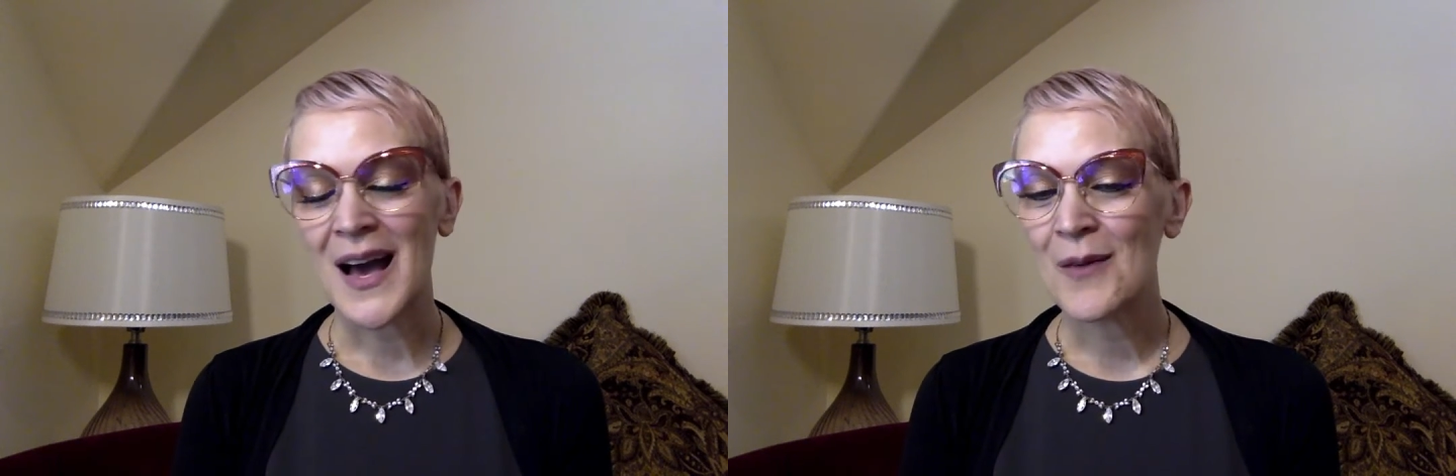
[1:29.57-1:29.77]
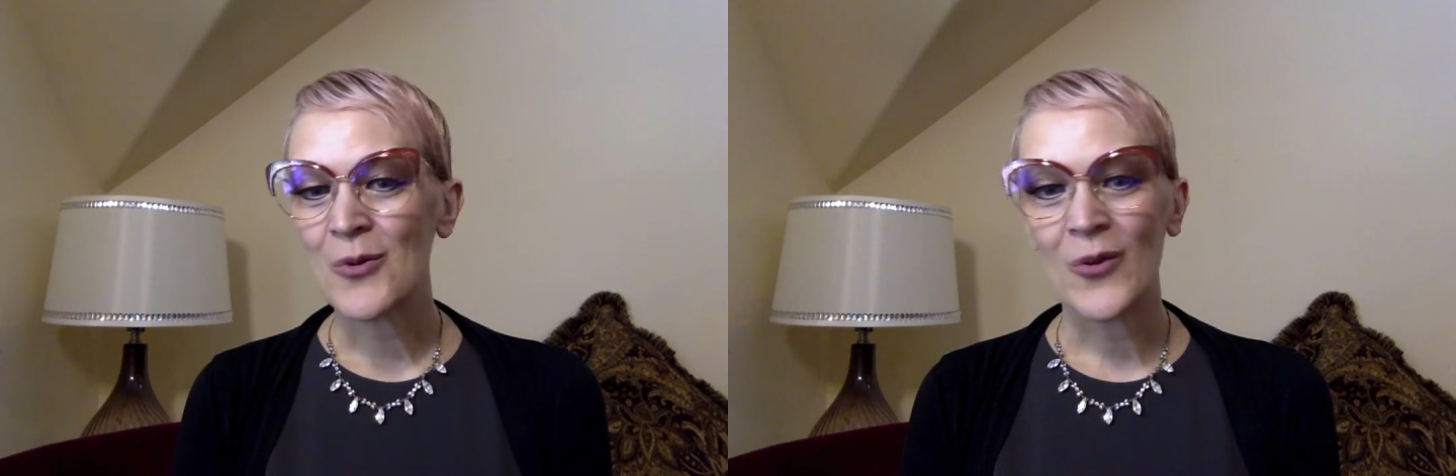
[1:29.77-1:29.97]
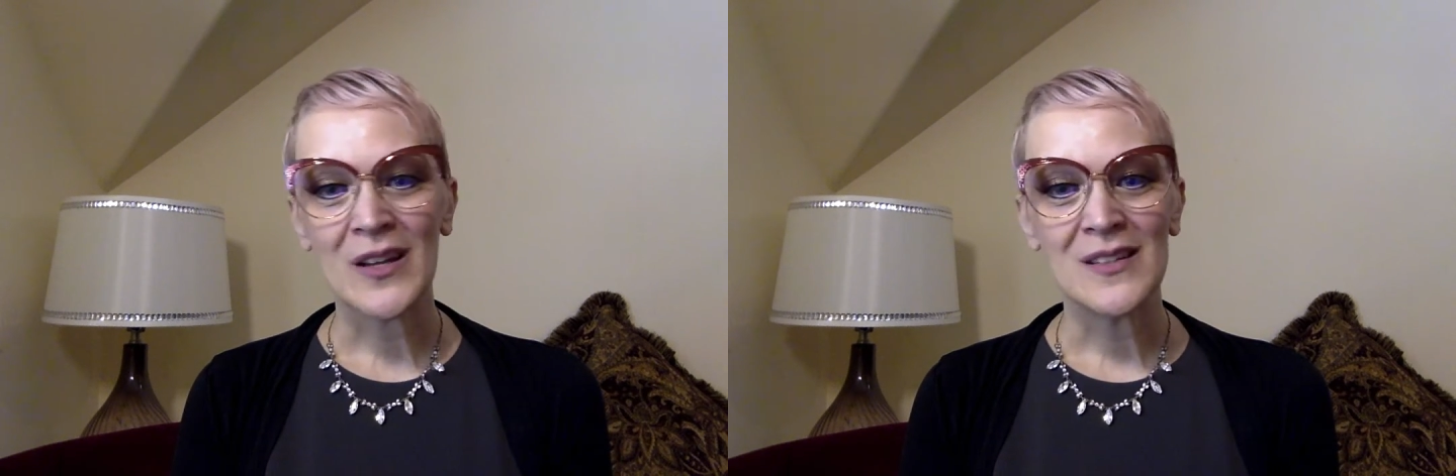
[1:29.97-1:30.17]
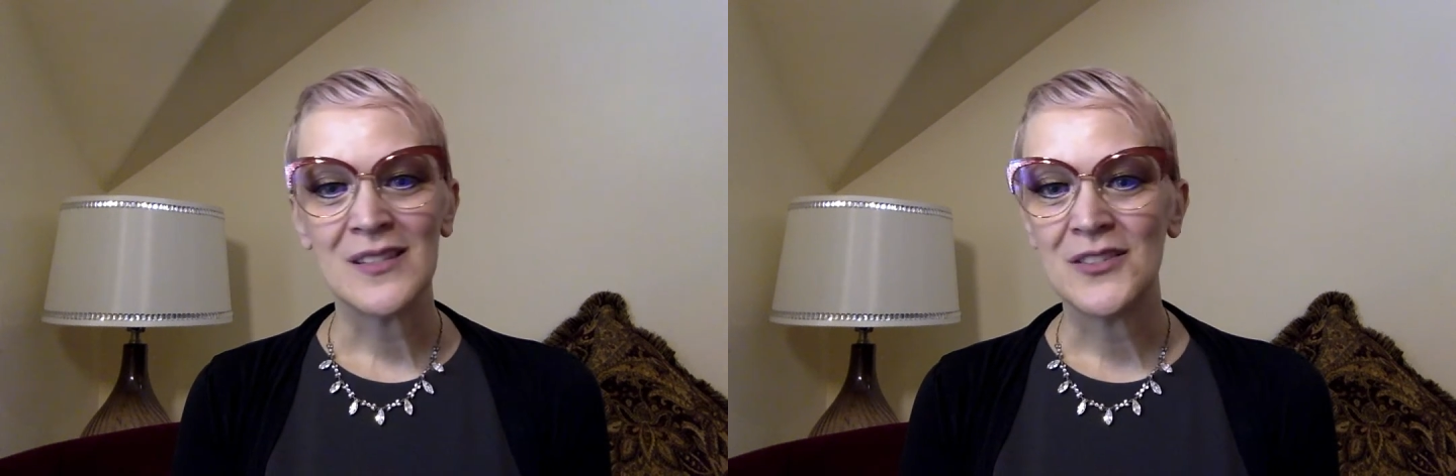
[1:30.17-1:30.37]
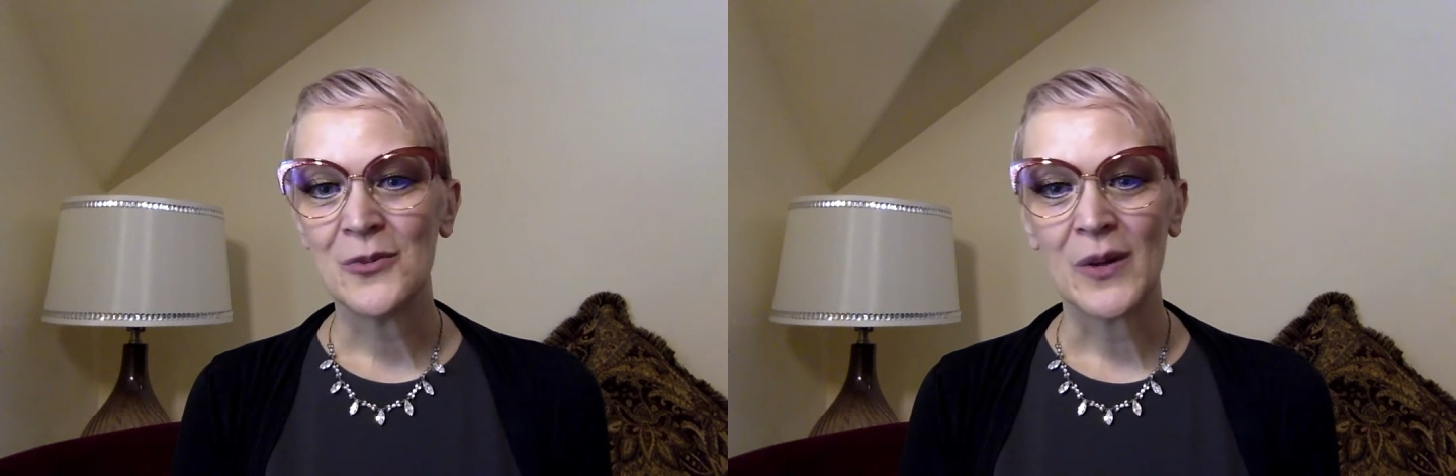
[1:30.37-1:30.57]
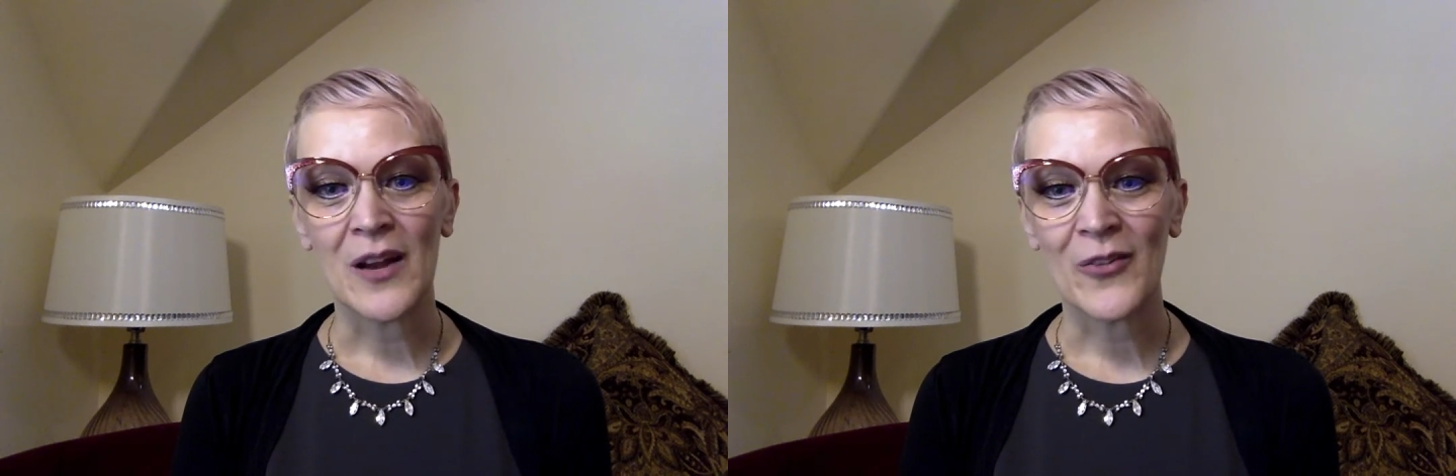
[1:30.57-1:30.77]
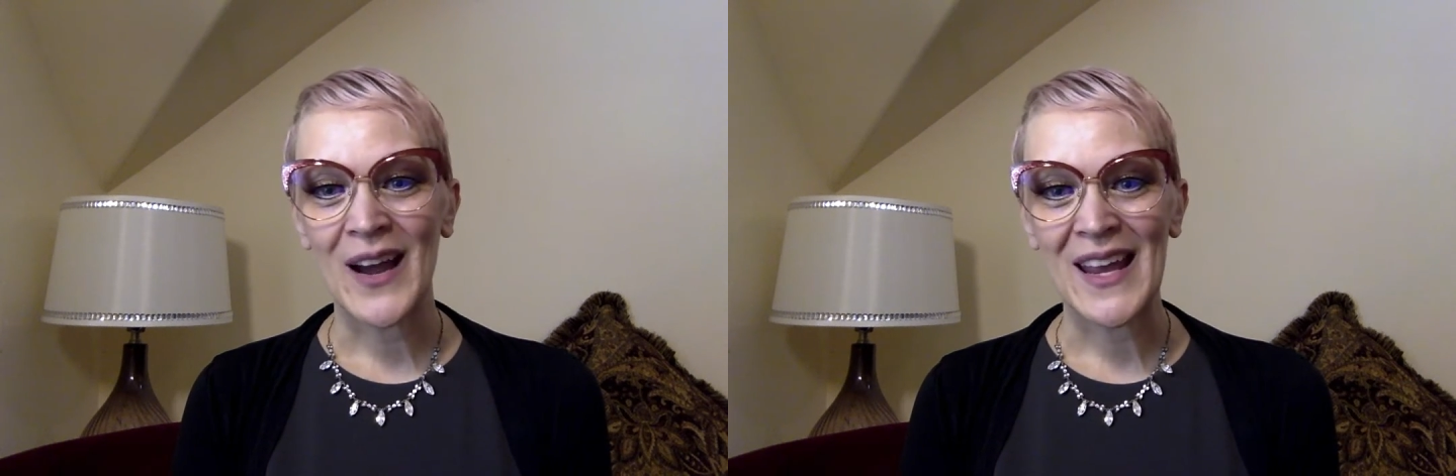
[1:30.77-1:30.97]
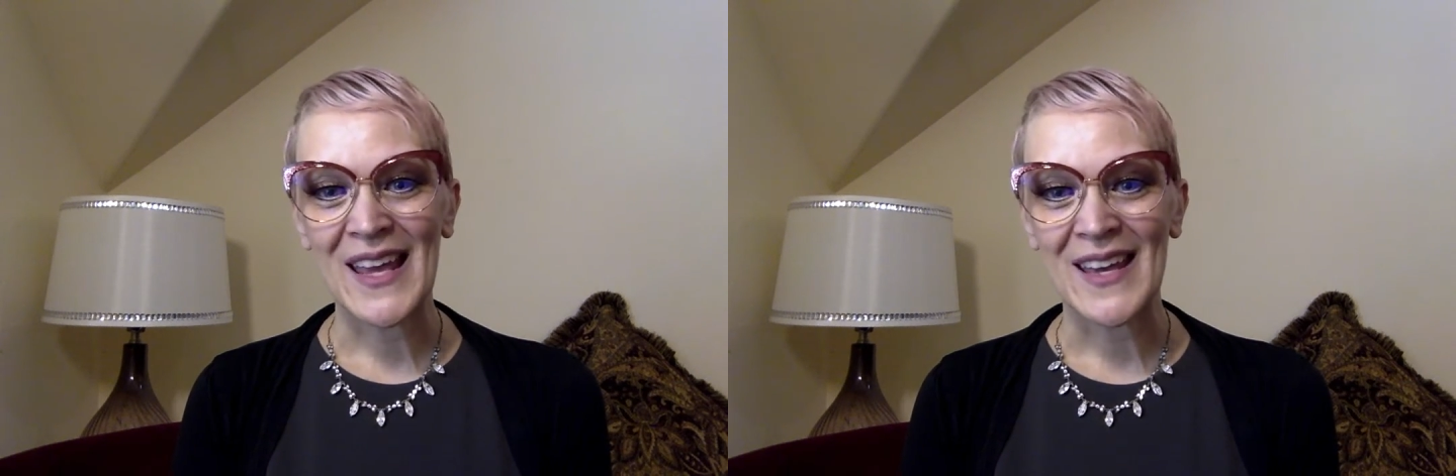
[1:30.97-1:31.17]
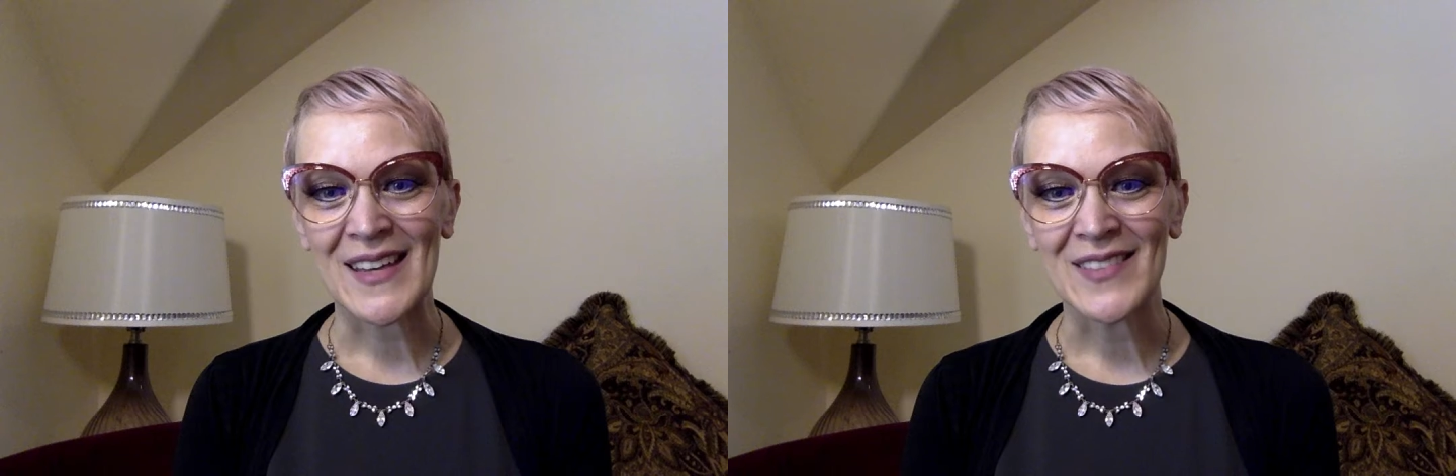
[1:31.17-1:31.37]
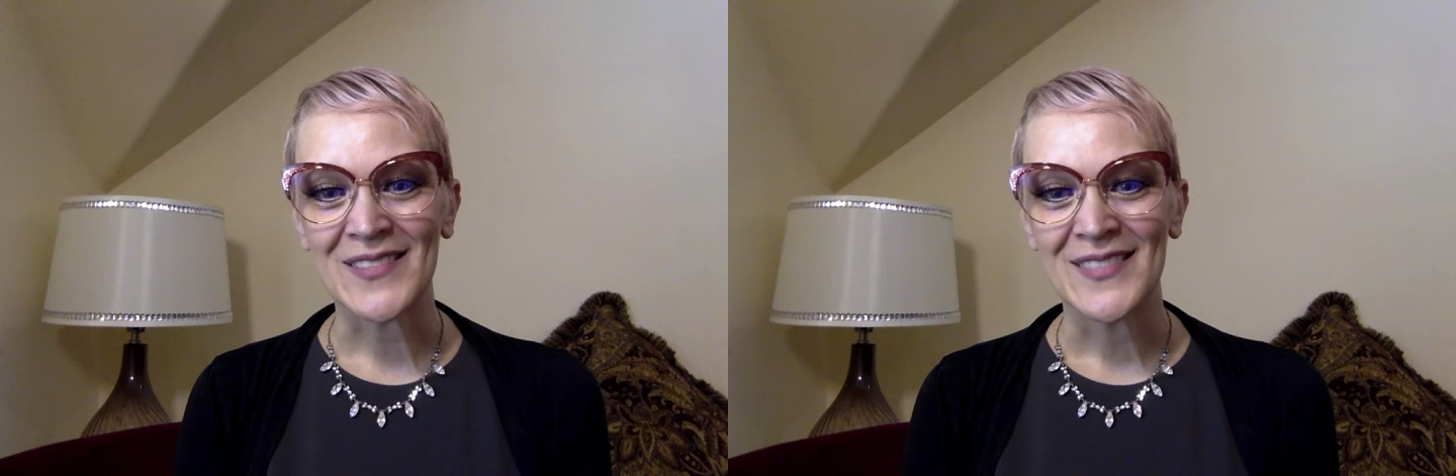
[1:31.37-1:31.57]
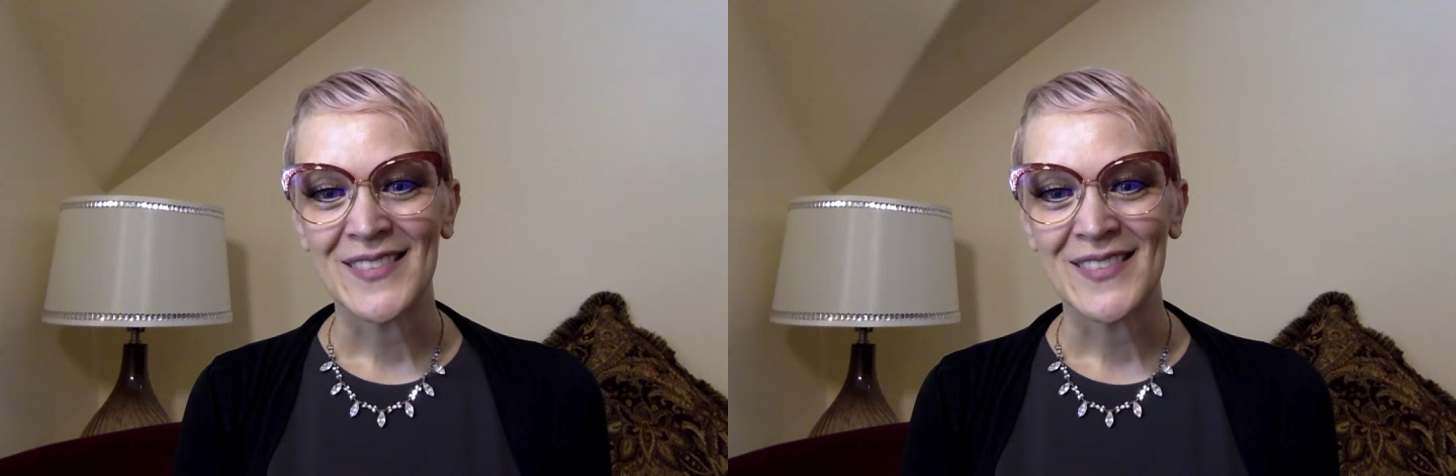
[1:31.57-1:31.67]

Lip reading: I'm going to do whatever I can